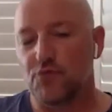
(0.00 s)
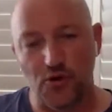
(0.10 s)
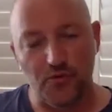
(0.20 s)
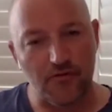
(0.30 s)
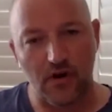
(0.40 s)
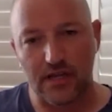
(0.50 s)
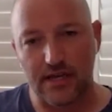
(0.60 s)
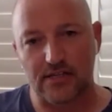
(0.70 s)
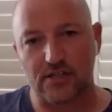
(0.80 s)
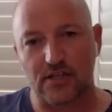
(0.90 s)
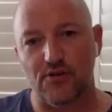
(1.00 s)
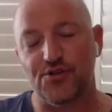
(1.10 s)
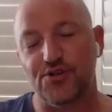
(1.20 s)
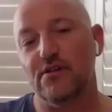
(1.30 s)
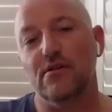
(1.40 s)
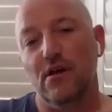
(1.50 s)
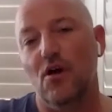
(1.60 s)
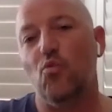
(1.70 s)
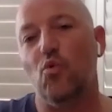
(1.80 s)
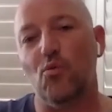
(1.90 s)
You provide that solution.
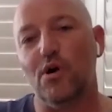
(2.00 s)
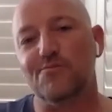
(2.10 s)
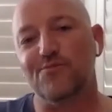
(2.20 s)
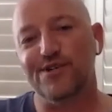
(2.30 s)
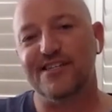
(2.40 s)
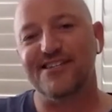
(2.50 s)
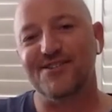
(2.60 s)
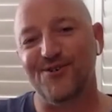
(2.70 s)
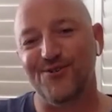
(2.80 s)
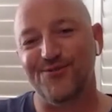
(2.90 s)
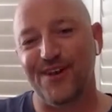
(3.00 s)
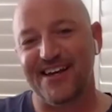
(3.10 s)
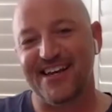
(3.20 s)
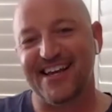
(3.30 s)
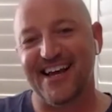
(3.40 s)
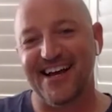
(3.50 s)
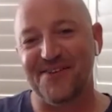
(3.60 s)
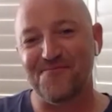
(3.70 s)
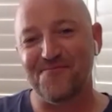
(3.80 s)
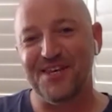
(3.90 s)
What does sort of like
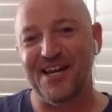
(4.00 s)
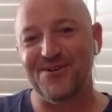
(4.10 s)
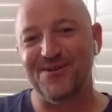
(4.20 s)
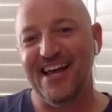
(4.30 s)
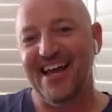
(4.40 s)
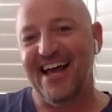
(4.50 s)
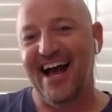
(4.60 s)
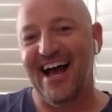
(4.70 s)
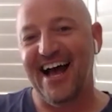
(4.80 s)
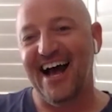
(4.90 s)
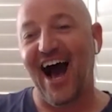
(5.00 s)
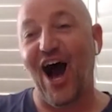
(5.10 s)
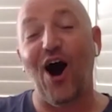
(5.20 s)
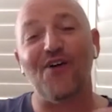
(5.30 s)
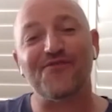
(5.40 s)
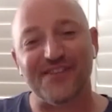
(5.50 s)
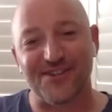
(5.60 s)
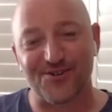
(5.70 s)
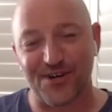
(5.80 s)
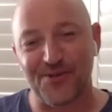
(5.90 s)
after
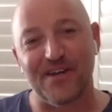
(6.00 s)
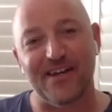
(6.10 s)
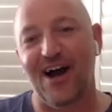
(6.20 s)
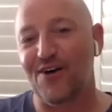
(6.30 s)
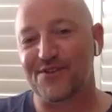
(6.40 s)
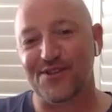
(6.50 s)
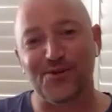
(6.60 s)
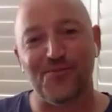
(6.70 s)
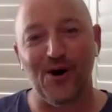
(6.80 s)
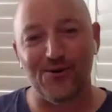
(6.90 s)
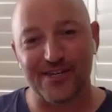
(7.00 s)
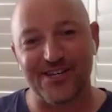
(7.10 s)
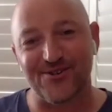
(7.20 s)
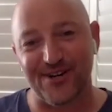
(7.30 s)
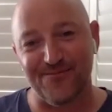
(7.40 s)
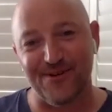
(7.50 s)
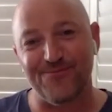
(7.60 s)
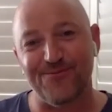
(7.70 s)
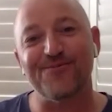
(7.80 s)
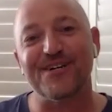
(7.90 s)
the treatment, after the Tipalti
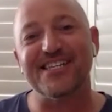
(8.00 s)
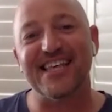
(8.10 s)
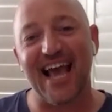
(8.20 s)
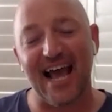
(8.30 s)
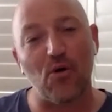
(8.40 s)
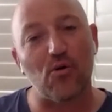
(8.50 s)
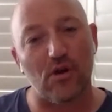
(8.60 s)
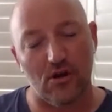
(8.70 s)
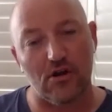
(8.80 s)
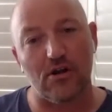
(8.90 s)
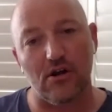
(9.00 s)
treatment, what does the outlook